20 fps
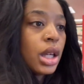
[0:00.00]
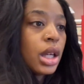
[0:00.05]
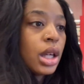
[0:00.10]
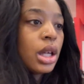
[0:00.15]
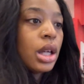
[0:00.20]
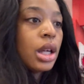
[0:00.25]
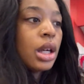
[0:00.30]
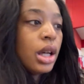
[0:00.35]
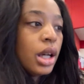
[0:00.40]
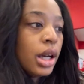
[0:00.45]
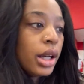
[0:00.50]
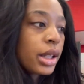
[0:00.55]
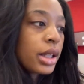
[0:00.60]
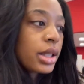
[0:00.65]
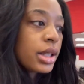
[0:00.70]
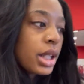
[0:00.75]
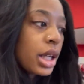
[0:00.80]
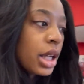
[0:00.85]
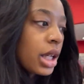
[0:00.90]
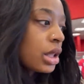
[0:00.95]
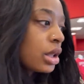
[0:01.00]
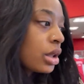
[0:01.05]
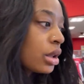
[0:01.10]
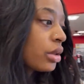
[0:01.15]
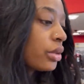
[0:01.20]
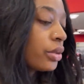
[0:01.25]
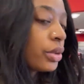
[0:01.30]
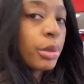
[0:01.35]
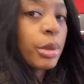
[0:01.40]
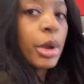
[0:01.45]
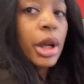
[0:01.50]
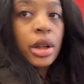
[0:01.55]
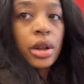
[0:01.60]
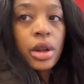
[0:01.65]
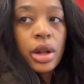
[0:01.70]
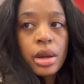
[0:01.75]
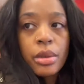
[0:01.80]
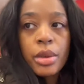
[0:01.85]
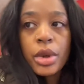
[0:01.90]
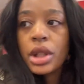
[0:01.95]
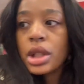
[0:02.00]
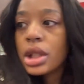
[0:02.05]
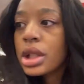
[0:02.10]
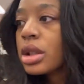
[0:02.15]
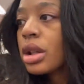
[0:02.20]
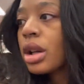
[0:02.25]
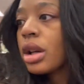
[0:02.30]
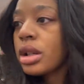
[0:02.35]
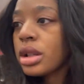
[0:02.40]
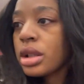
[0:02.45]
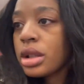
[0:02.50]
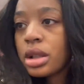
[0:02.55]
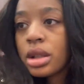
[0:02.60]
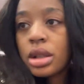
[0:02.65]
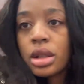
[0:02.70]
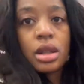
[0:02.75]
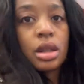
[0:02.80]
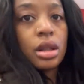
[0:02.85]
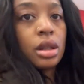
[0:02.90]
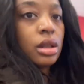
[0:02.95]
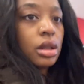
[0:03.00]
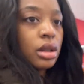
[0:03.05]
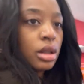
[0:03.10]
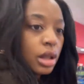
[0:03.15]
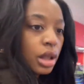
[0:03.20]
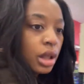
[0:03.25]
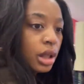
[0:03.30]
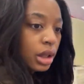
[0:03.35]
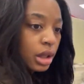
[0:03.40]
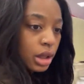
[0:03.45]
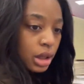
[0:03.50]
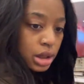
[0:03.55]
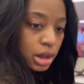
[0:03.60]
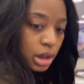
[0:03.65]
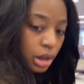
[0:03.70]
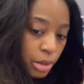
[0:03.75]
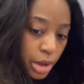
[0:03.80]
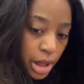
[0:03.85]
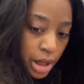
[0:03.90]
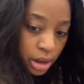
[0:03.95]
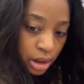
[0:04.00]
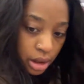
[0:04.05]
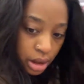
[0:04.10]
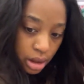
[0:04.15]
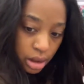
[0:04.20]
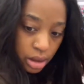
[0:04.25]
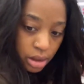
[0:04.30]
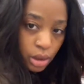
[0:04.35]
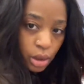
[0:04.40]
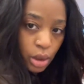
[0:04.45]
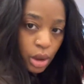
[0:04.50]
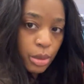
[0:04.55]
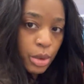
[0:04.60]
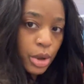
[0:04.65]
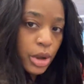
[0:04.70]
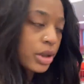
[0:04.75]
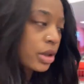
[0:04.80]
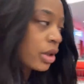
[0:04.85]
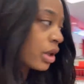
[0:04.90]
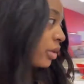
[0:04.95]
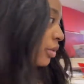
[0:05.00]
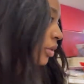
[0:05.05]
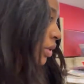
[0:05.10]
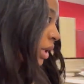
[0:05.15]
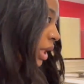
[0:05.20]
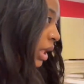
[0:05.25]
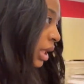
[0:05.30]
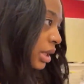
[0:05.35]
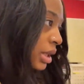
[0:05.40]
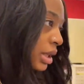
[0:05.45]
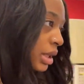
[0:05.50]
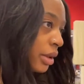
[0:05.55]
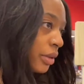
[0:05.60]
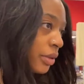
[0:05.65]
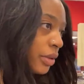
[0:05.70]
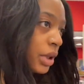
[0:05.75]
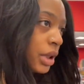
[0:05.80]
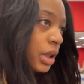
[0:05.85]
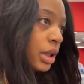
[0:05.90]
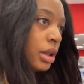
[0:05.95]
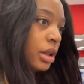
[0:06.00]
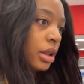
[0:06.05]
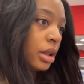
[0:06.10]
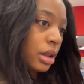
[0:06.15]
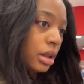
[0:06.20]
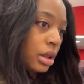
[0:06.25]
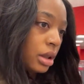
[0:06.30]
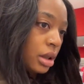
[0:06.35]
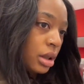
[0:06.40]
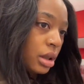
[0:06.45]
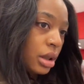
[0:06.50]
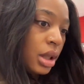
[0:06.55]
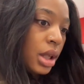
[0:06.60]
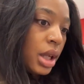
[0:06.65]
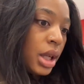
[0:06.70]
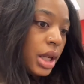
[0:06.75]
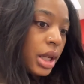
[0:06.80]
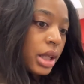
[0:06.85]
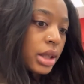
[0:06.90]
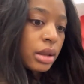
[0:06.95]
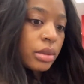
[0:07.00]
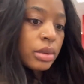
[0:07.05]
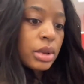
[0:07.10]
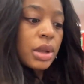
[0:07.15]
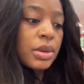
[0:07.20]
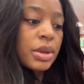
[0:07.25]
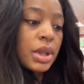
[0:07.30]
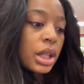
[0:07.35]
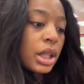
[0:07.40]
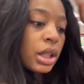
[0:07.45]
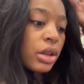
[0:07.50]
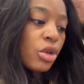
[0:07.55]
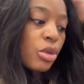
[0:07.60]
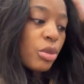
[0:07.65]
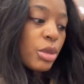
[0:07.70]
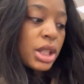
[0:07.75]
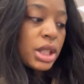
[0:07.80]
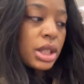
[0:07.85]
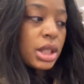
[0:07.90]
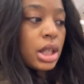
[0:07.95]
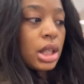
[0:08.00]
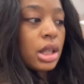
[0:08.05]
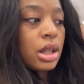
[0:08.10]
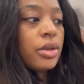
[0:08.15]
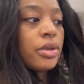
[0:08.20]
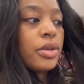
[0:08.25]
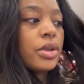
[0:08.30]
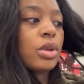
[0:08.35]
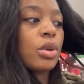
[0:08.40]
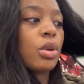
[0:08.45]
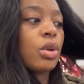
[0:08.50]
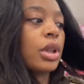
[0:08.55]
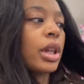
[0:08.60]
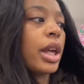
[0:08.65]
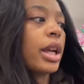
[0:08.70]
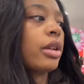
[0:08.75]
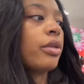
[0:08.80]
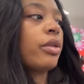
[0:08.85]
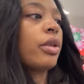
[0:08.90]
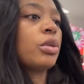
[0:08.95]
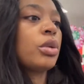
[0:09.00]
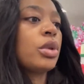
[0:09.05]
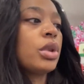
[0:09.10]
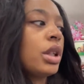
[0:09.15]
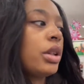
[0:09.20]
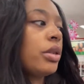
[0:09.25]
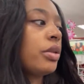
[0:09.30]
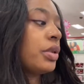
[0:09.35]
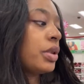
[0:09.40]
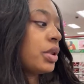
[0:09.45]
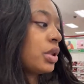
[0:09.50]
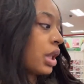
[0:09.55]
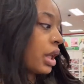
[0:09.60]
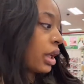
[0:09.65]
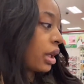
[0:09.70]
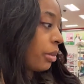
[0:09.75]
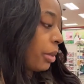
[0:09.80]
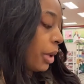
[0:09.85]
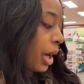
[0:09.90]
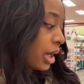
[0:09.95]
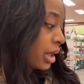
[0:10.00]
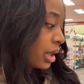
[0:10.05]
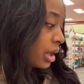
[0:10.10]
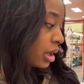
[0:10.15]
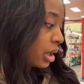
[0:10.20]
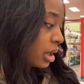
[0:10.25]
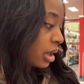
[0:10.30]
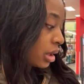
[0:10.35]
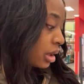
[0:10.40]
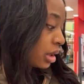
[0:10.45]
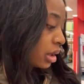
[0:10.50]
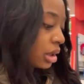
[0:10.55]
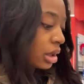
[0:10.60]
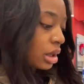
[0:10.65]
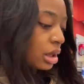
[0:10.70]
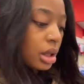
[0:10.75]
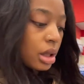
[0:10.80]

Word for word: a container for my cranberry sauce because I make cranberry sauce for Thanksgiving. And sometimes I give them as gifts or like if I'm if it's like a potluck,